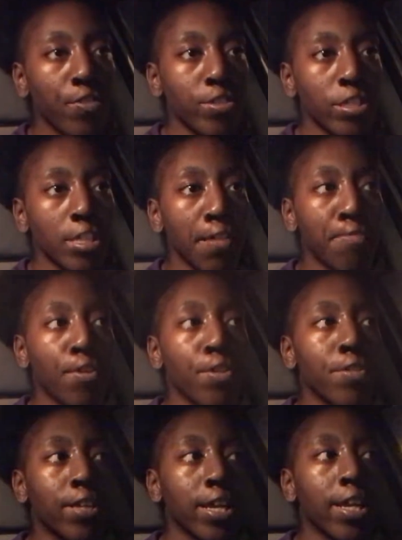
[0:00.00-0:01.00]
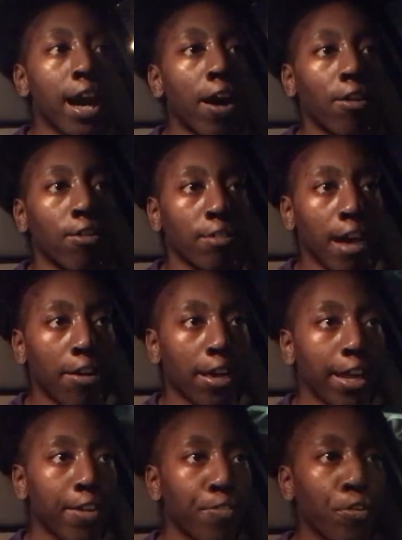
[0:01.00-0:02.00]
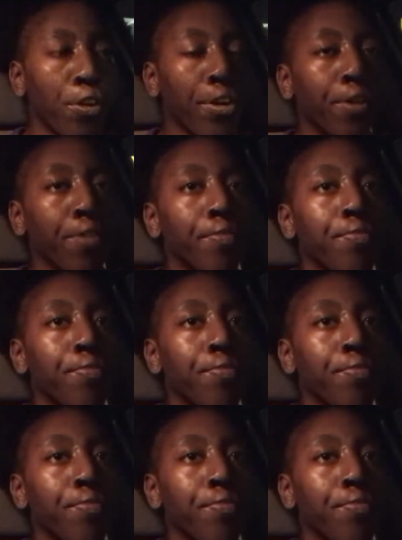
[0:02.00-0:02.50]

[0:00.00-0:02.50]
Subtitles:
if you just tell me what you need, I'll get it for you.